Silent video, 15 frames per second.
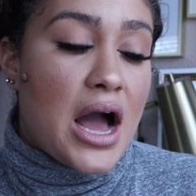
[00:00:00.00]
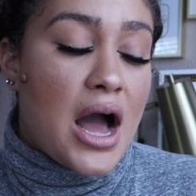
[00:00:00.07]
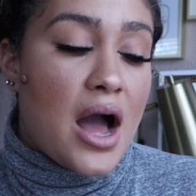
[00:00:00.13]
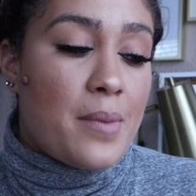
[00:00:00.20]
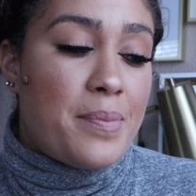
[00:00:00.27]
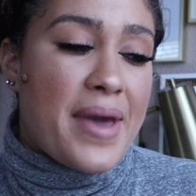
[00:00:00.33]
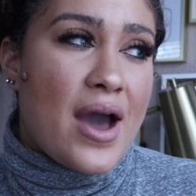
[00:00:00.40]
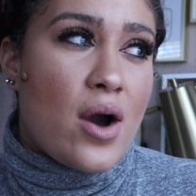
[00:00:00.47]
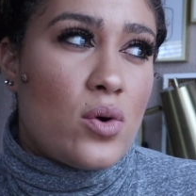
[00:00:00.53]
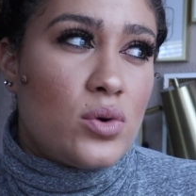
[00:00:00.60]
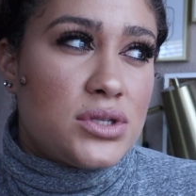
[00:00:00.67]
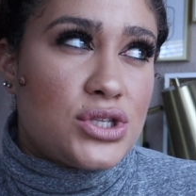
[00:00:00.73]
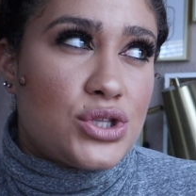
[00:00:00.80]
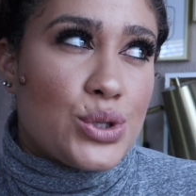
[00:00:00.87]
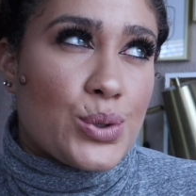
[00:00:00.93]

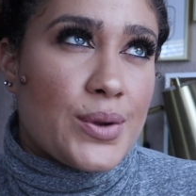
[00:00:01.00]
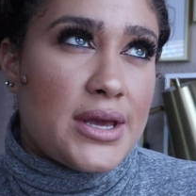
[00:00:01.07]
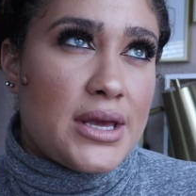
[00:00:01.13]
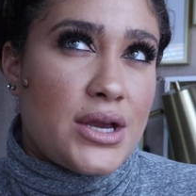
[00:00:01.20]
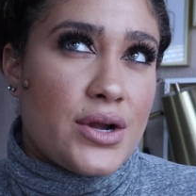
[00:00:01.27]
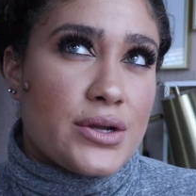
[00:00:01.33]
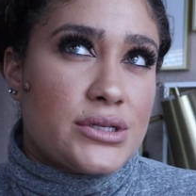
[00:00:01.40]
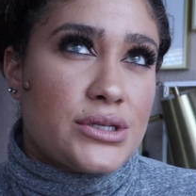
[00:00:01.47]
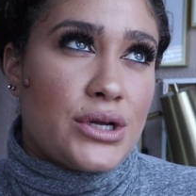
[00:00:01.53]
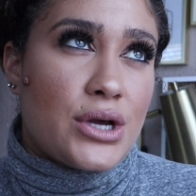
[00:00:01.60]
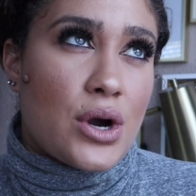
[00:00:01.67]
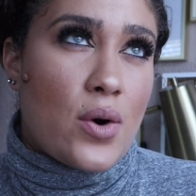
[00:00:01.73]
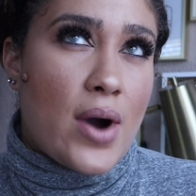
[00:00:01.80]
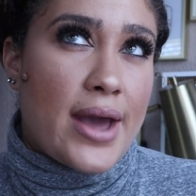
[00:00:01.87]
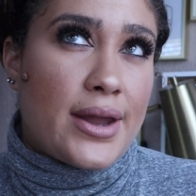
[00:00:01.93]
About 3 years
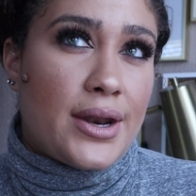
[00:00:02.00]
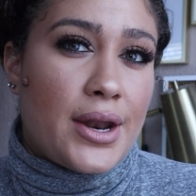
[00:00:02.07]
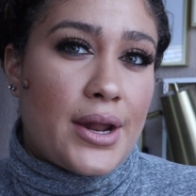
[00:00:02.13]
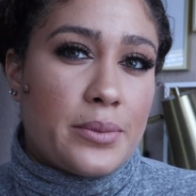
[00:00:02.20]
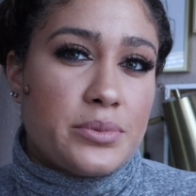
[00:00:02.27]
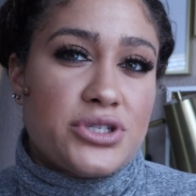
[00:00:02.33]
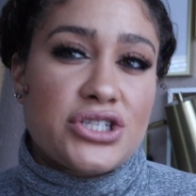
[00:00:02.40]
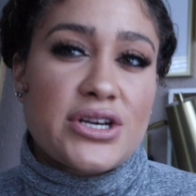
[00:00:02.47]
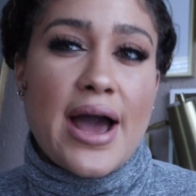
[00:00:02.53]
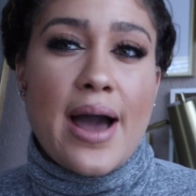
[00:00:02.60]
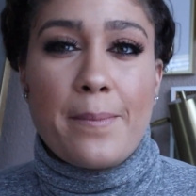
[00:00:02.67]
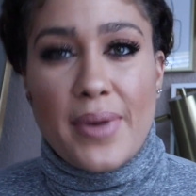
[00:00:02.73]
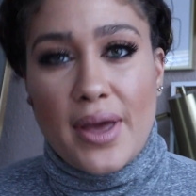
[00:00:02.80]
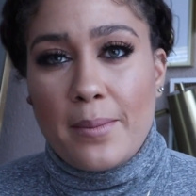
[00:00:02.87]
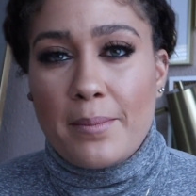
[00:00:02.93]
ago, I ended up
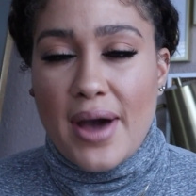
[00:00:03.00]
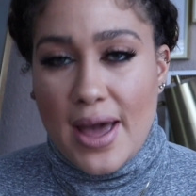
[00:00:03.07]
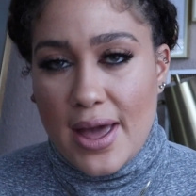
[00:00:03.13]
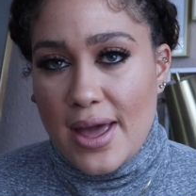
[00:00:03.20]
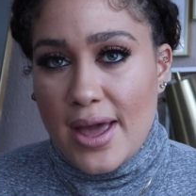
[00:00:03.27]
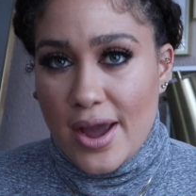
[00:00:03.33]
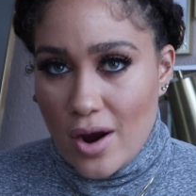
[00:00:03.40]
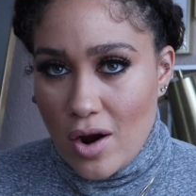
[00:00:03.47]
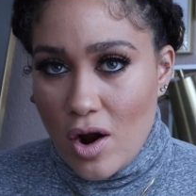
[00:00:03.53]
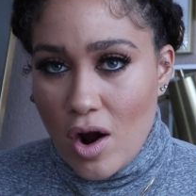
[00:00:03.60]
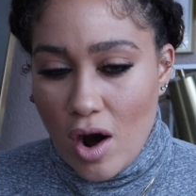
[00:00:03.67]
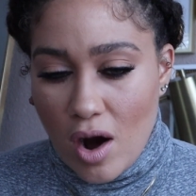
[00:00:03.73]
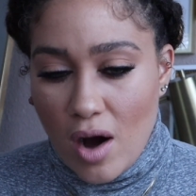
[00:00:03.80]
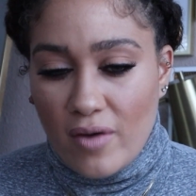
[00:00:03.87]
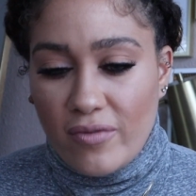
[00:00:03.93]
chopping my hair
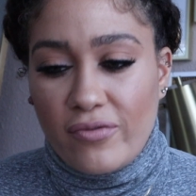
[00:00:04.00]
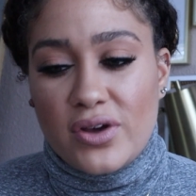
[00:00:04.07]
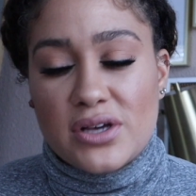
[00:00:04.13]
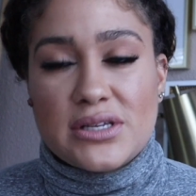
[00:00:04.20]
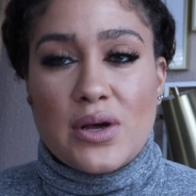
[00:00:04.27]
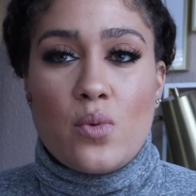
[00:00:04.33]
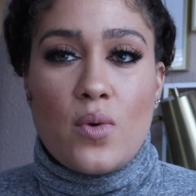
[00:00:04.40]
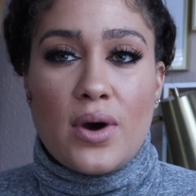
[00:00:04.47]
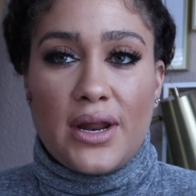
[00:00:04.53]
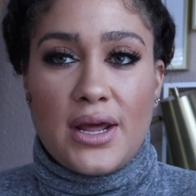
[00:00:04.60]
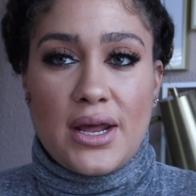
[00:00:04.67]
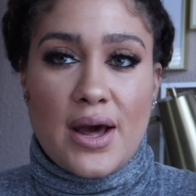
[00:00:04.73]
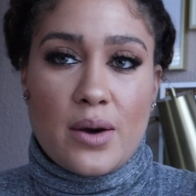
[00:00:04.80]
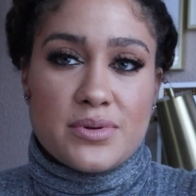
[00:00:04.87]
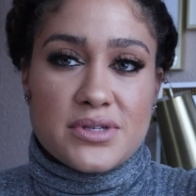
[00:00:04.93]
off because I
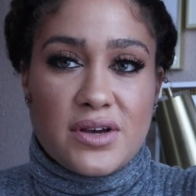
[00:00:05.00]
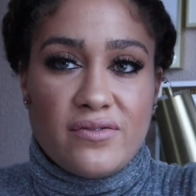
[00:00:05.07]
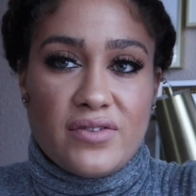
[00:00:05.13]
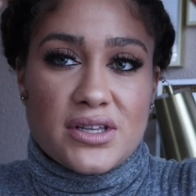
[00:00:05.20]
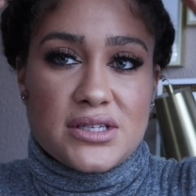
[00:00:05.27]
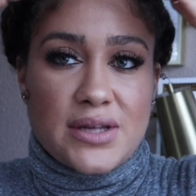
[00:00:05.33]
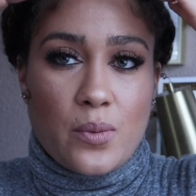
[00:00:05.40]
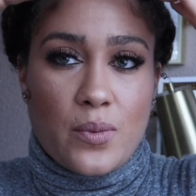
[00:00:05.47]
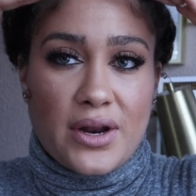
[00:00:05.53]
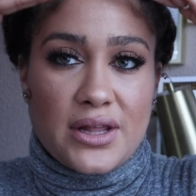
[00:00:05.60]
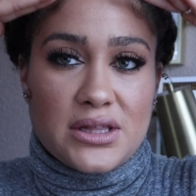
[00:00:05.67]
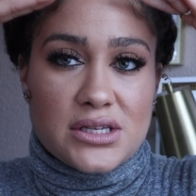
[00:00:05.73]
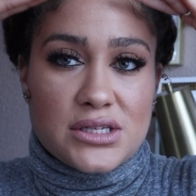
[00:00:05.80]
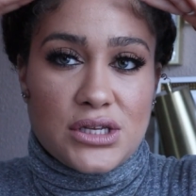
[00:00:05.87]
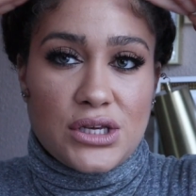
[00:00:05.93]
was convinced I wanted
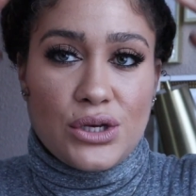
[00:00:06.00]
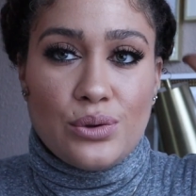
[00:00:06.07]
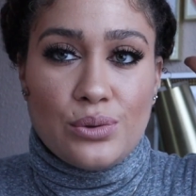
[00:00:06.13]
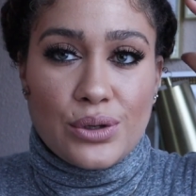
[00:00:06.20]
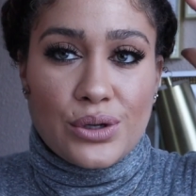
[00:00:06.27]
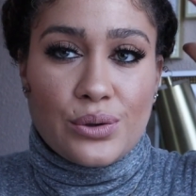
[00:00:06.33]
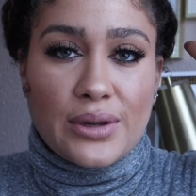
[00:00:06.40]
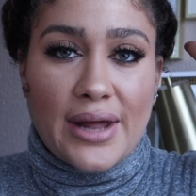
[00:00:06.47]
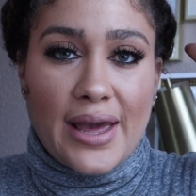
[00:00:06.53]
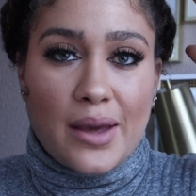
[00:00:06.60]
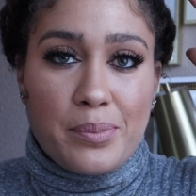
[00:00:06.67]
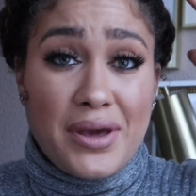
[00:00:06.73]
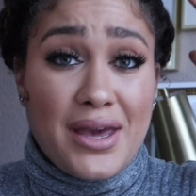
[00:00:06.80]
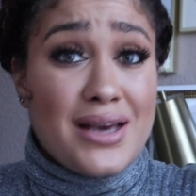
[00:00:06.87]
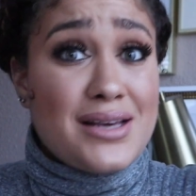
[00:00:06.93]
this cute little
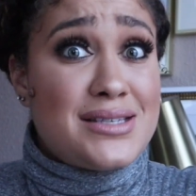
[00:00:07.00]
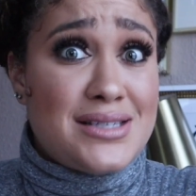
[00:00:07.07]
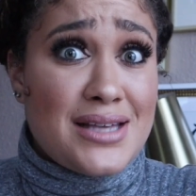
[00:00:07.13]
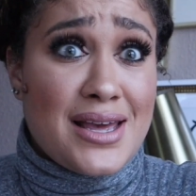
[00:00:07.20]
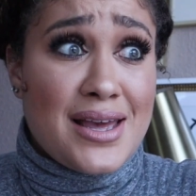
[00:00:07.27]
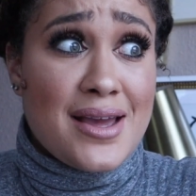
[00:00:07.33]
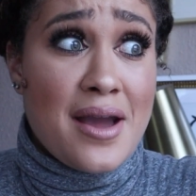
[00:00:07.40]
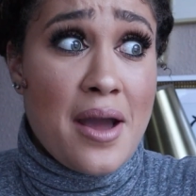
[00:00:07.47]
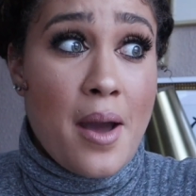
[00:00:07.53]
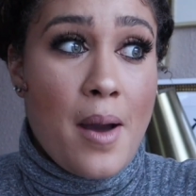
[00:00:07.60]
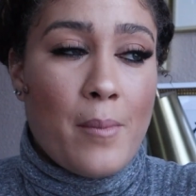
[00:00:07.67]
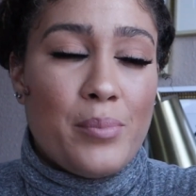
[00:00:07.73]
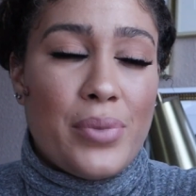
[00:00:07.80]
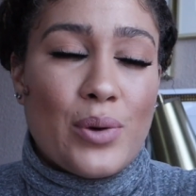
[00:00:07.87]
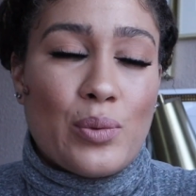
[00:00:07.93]
like pixie,
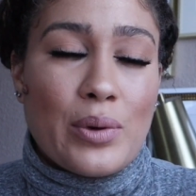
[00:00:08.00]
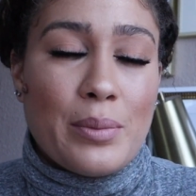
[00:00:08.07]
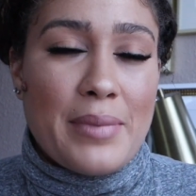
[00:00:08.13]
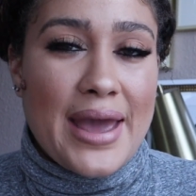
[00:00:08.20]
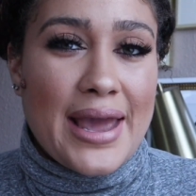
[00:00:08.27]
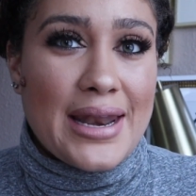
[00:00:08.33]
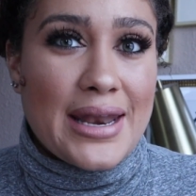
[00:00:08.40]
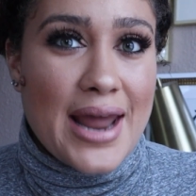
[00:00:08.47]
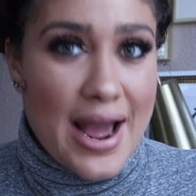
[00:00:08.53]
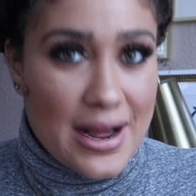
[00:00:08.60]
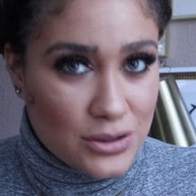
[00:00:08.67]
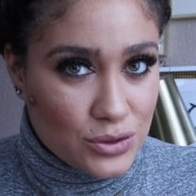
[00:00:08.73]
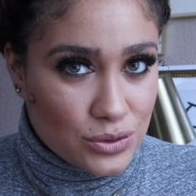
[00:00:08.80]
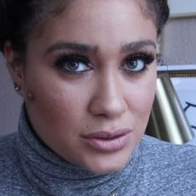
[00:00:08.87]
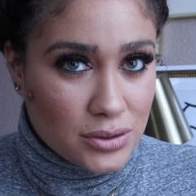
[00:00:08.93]
but remain
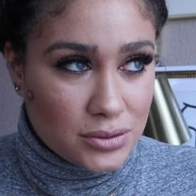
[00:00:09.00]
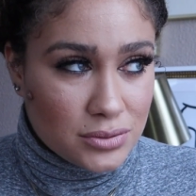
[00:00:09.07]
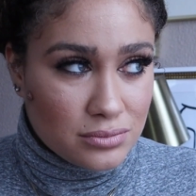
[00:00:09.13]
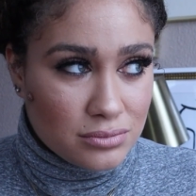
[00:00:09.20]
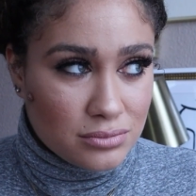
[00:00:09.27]
natural.